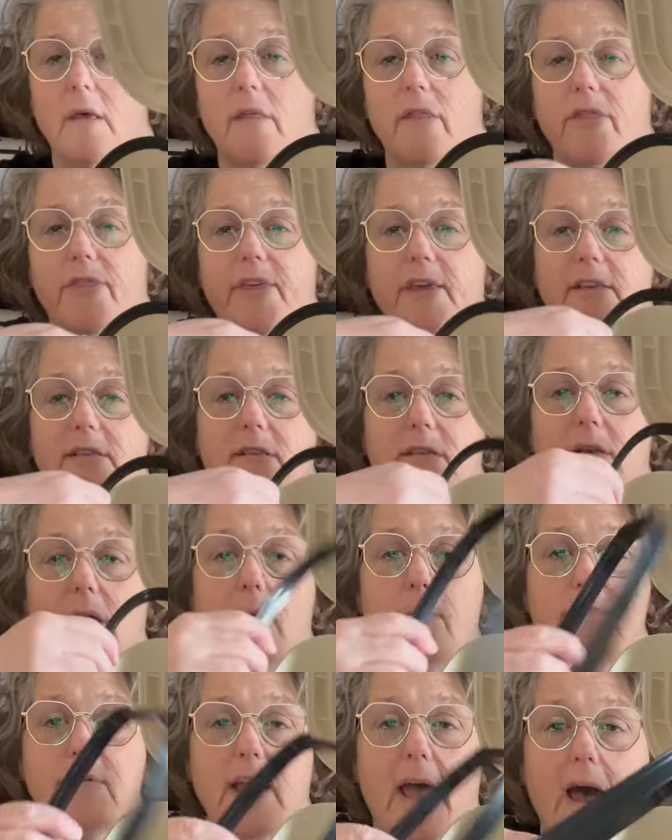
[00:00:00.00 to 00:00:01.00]
This
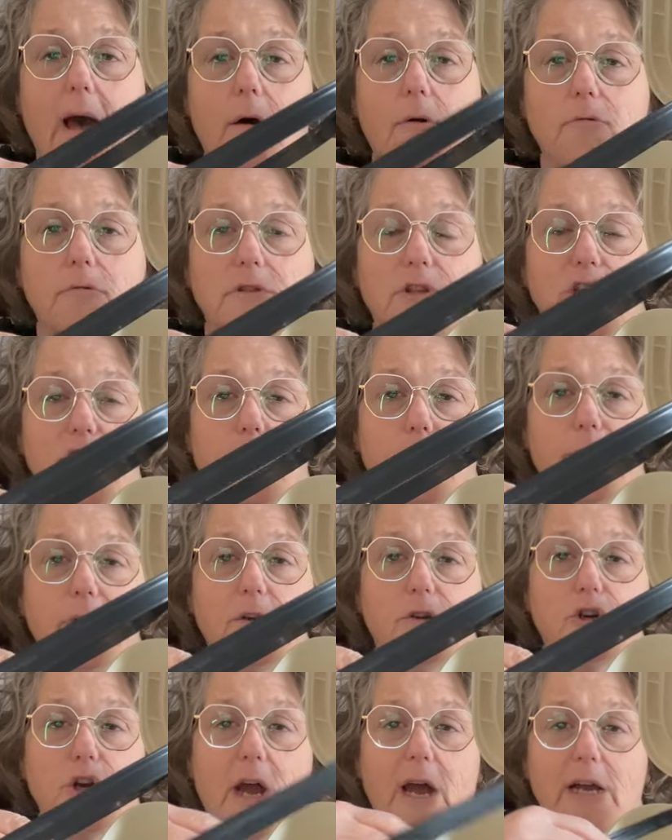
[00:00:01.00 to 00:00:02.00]
comes out, so you put your
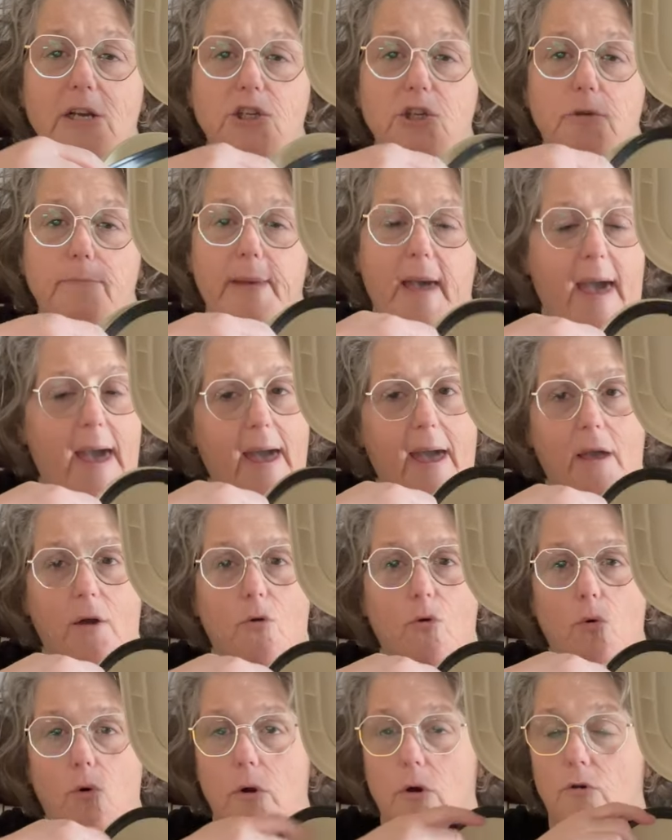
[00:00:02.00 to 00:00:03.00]
trash bag
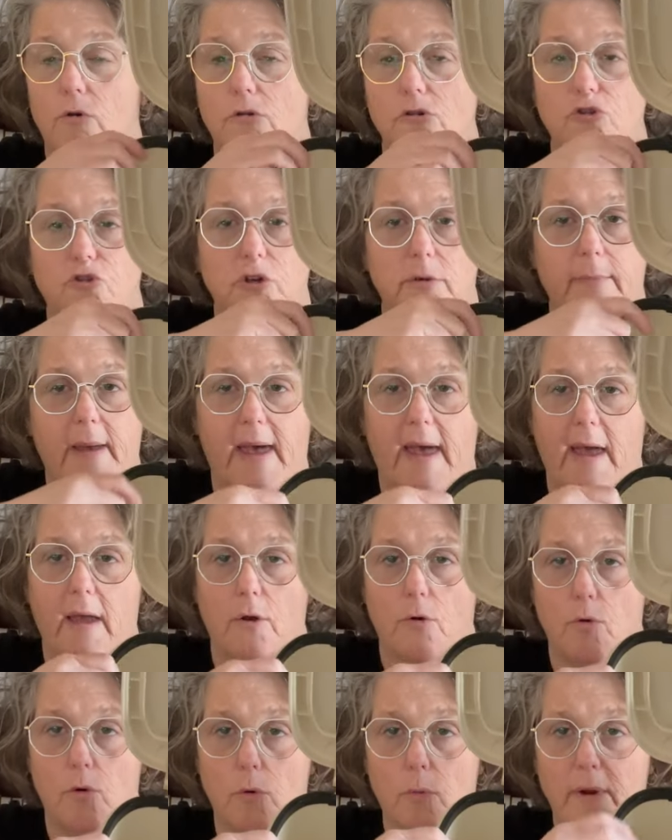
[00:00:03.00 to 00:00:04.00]
or grocery bag
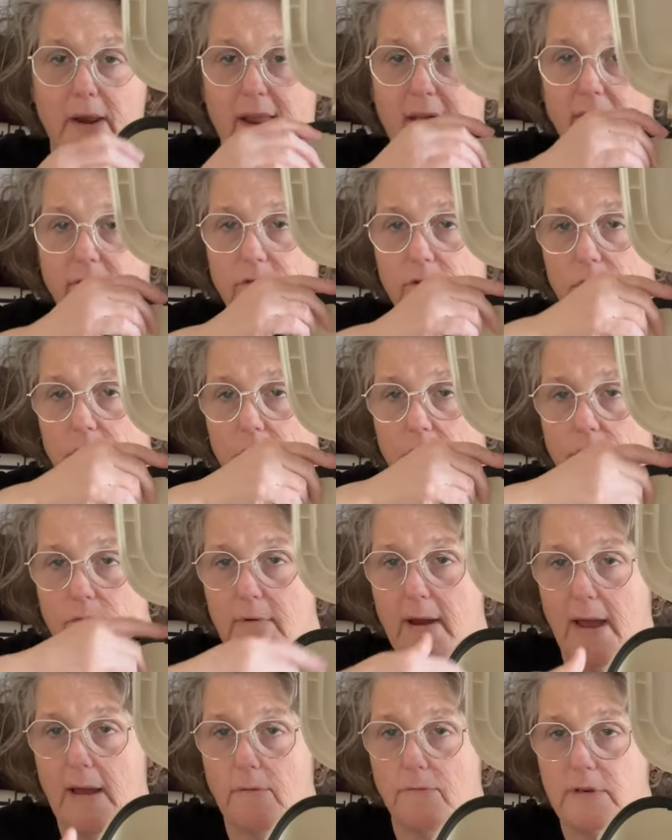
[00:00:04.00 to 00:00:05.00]
or whatever
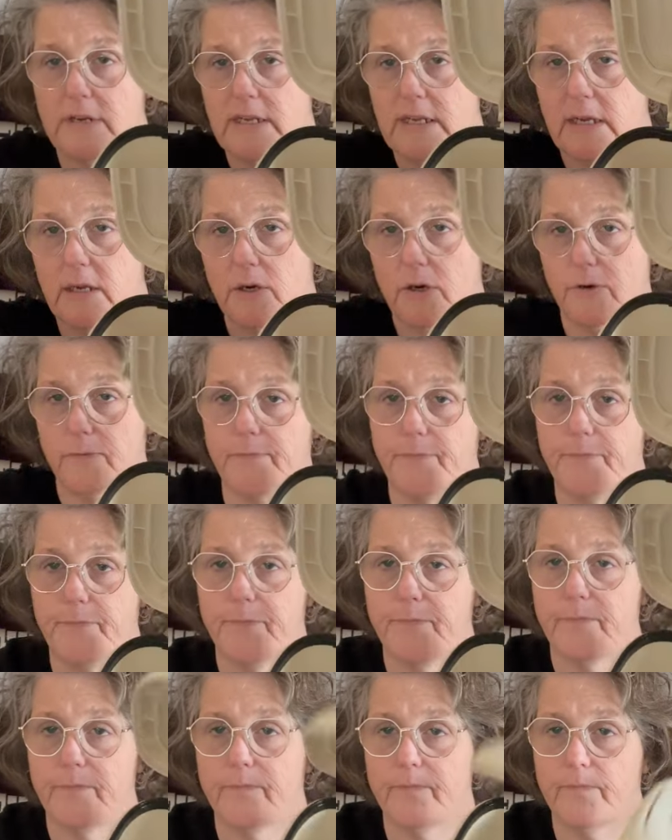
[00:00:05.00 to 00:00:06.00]
around here.
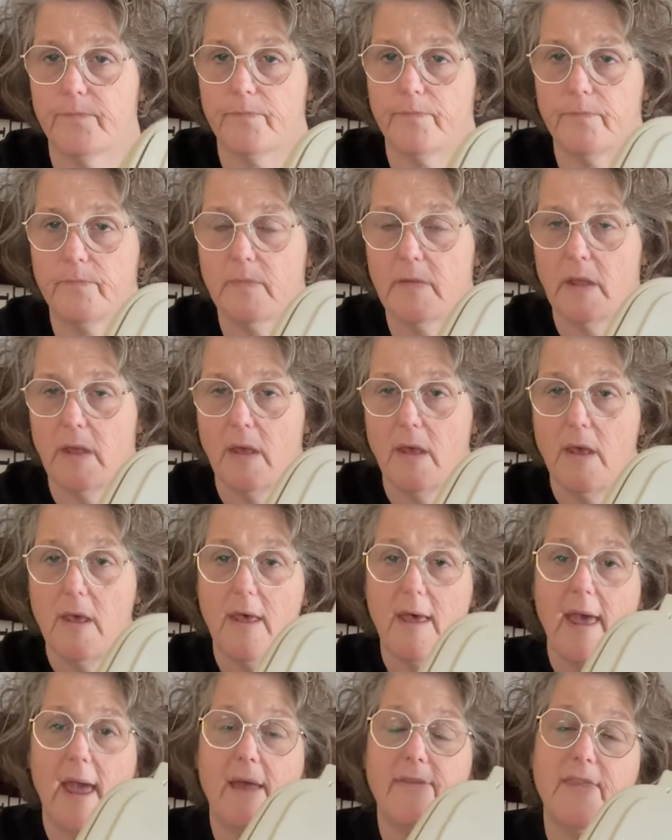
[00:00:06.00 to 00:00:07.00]

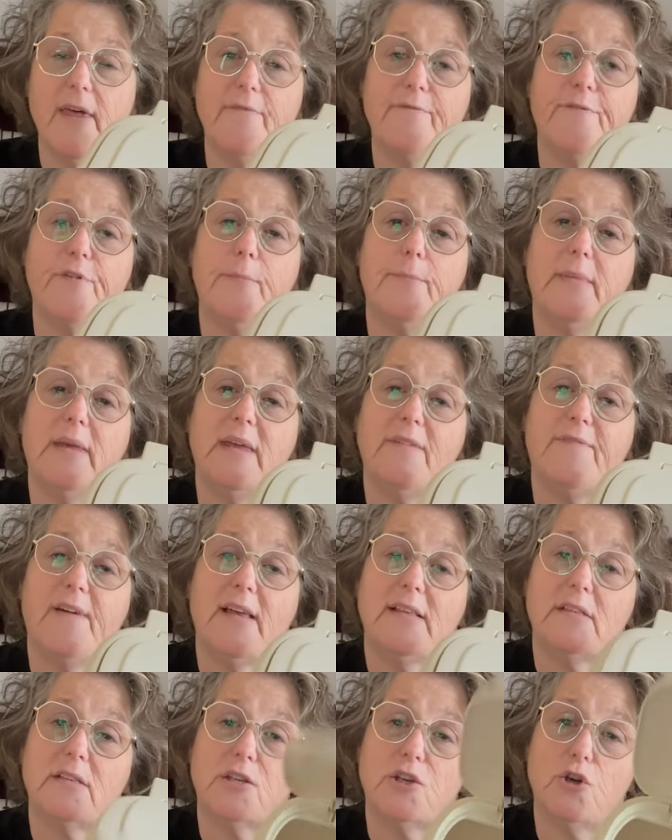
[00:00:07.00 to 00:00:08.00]
And then for me, if I
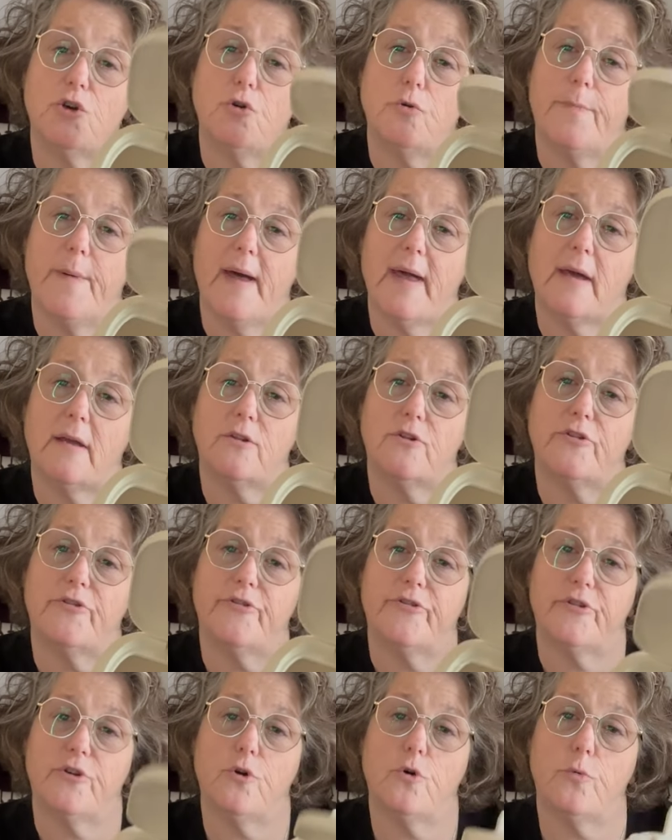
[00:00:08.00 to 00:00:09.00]
scoop, I can just
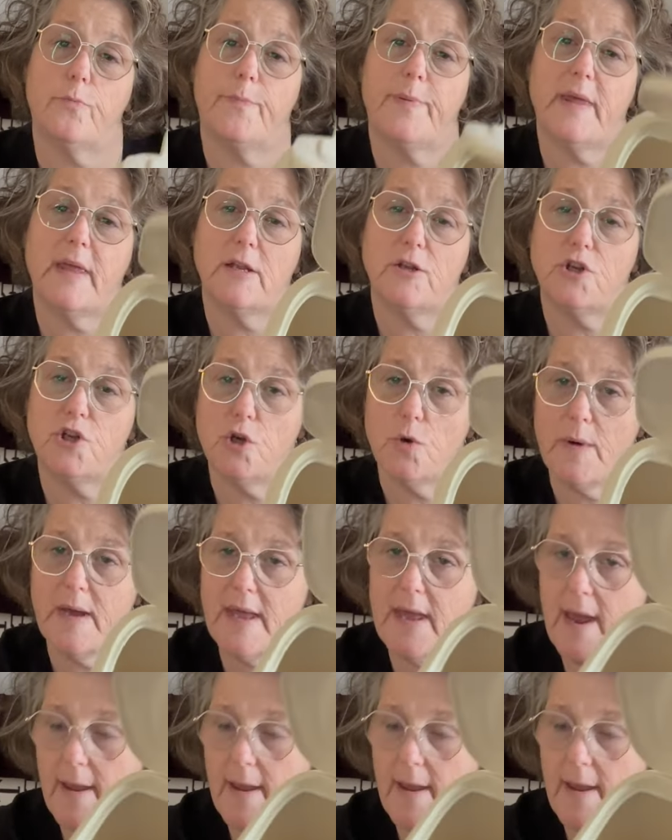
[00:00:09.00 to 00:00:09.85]
scoop into it.